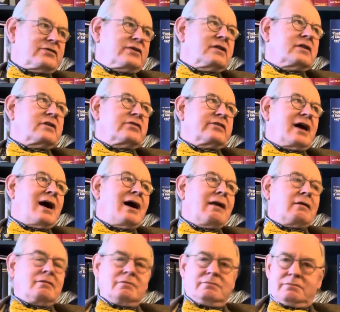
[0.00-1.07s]
in the
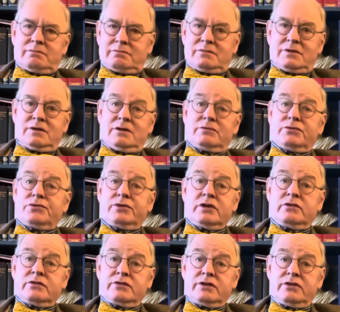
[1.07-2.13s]
style of a
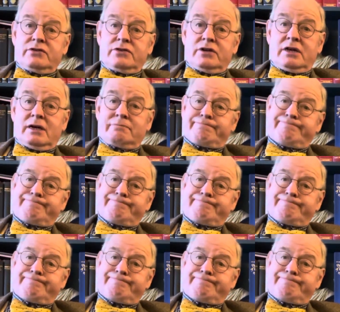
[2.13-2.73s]
Regency chair.